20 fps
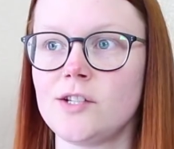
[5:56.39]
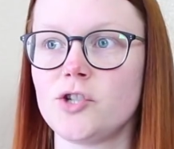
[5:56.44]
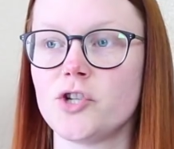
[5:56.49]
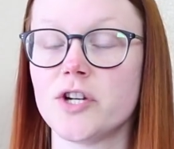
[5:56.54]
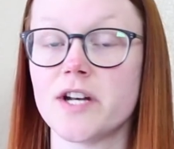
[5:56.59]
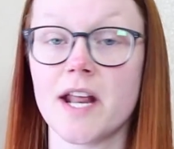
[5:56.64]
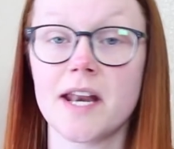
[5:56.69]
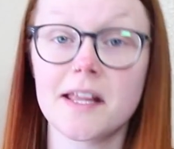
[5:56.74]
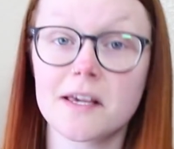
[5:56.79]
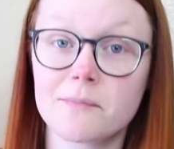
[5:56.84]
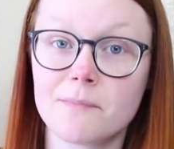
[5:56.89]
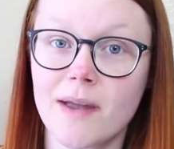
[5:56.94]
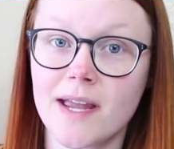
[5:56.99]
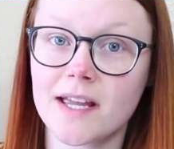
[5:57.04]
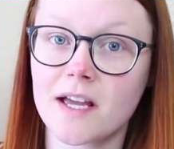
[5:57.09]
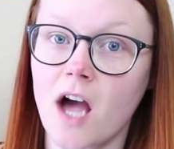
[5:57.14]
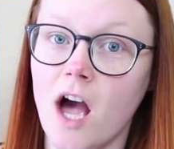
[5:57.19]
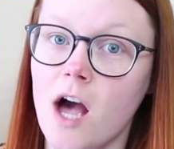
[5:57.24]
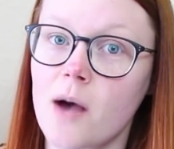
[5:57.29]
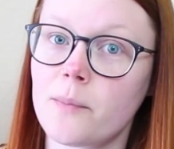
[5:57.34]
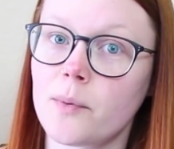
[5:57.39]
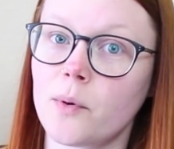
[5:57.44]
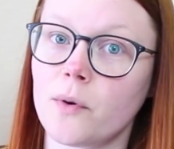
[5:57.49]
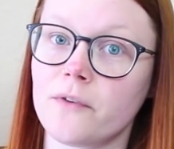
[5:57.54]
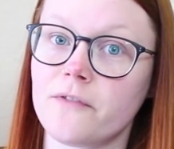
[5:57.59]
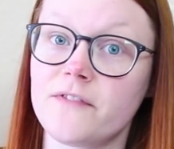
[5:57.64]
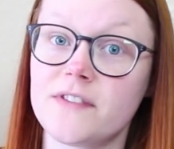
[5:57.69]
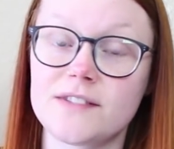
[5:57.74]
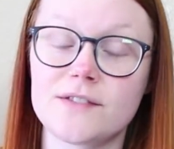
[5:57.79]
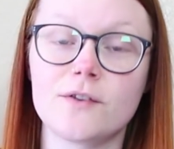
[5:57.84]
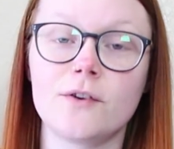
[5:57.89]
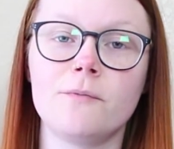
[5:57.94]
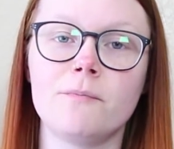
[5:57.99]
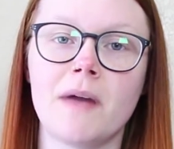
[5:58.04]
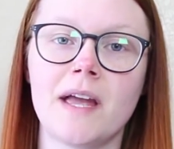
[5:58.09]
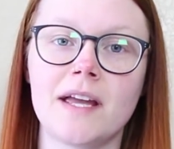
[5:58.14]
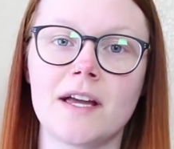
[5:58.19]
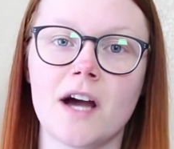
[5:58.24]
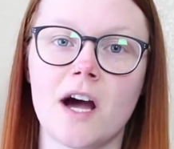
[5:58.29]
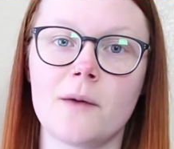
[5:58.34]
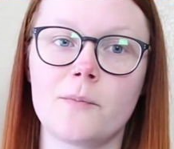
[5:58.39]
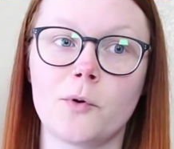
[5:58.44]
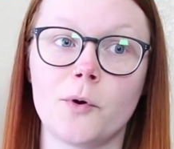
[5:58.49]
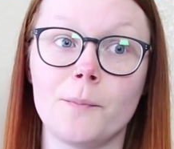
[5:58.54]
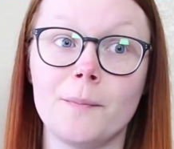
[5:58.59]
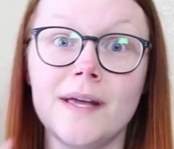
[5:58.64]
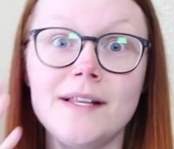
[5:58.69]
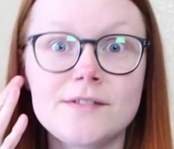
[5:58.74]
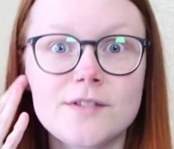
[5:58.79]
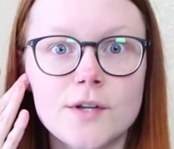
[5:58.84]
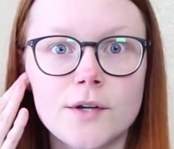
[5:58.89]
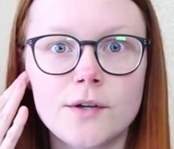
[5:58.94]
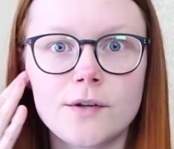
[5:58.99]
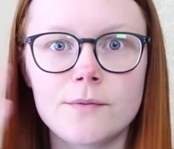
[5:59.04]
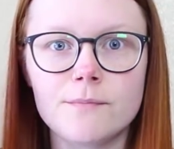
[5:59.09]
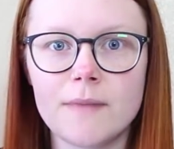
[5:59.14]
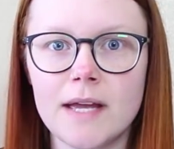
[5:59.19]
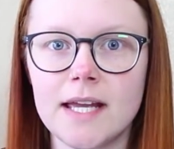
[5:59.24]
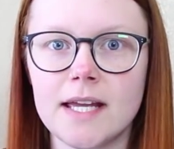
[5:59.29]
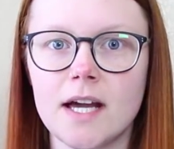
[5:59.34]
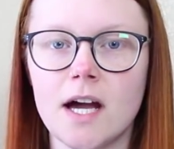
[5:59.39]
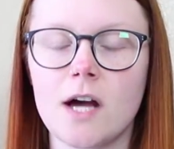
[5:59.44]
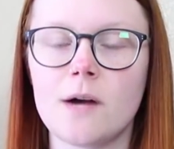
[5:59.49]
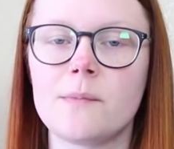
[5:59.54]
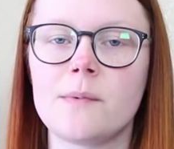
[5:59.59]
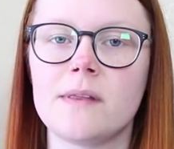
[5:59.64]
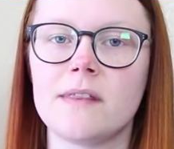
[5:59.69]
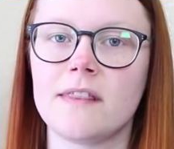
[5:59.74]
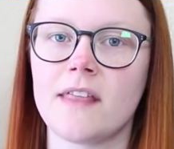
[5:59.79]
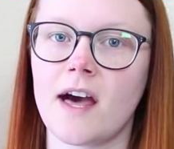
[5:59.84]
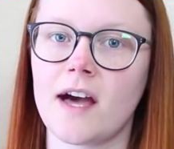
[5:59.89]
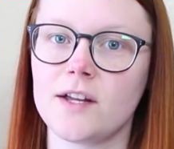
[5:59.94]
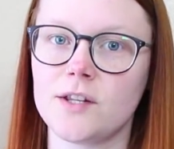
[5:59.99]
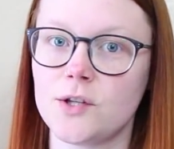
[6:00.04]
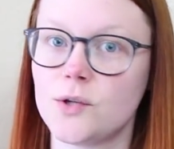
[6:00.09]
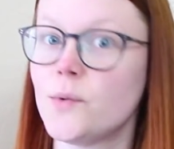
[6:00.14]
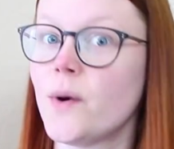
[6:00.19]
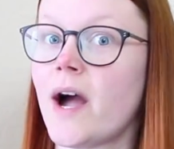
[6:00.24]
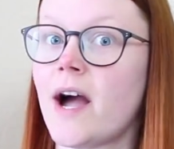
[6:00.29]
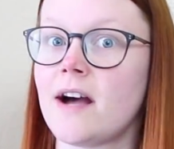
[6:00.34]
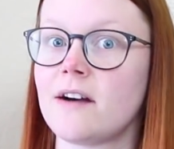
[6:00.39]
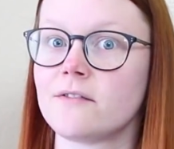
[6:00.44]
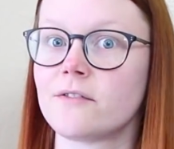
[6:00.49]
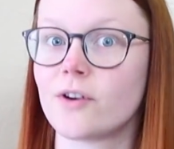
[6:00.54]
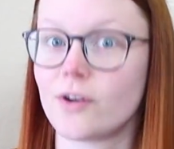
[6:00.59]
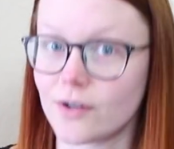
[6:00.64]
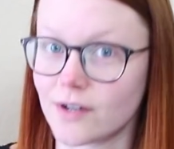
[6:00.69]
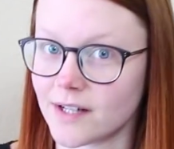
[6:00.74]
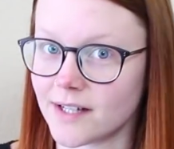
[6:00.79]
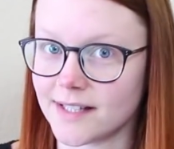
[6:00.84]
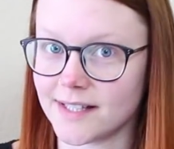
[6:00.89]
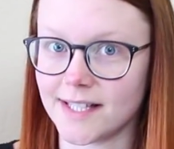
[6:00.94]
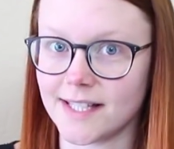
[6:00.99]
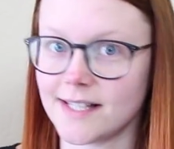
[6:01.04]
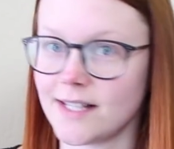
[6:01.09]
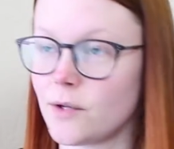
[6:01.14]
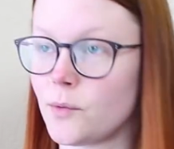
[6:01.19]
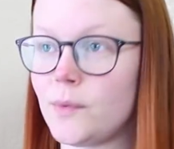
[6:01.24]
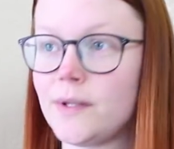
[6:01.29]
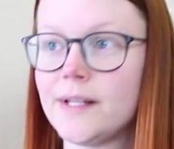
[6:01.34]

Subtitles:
genetic makeup or physical makeup or mental makeup that you have currently. There